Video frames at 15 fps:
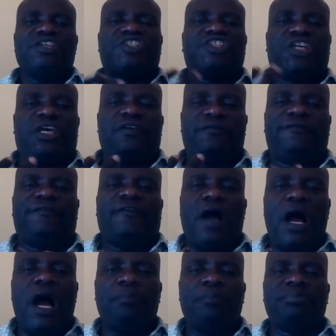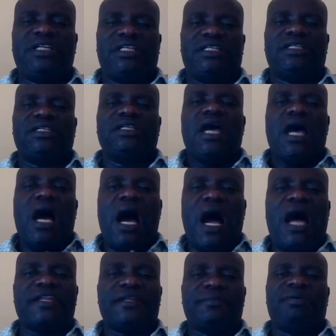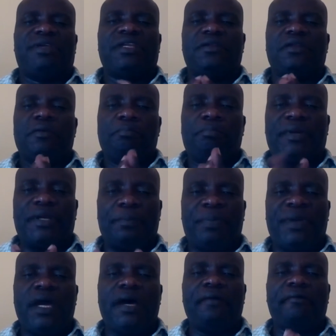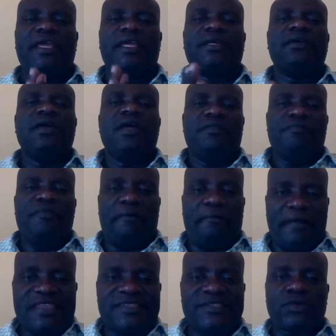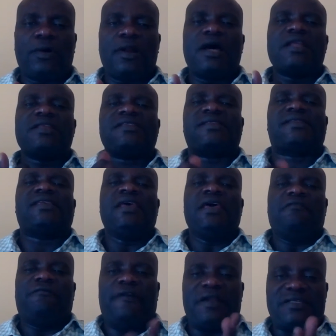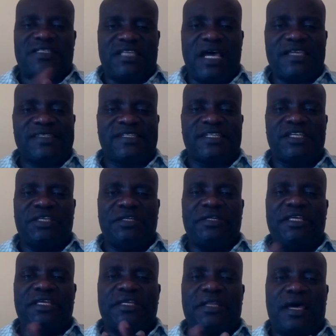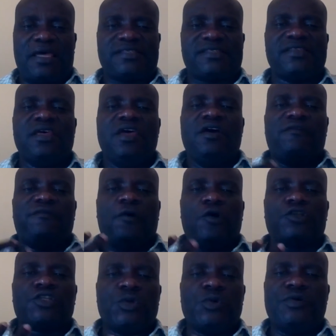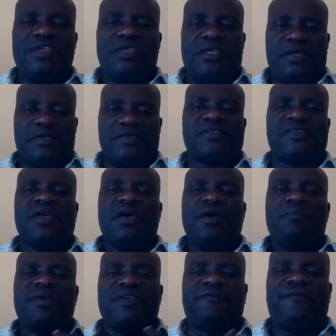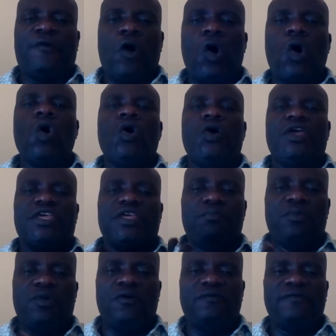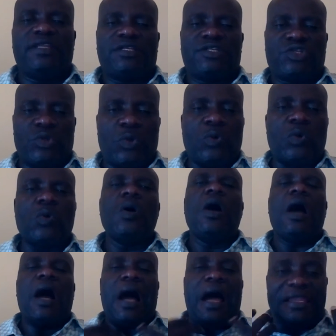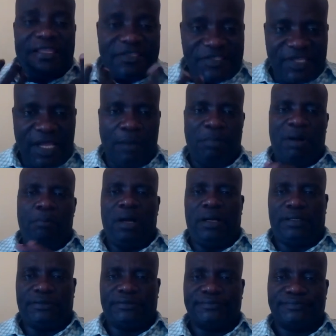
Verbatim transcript: Chef Abdi had been preparing the restaurant's fantastic dinners for two years before he moved to Addis Ababa.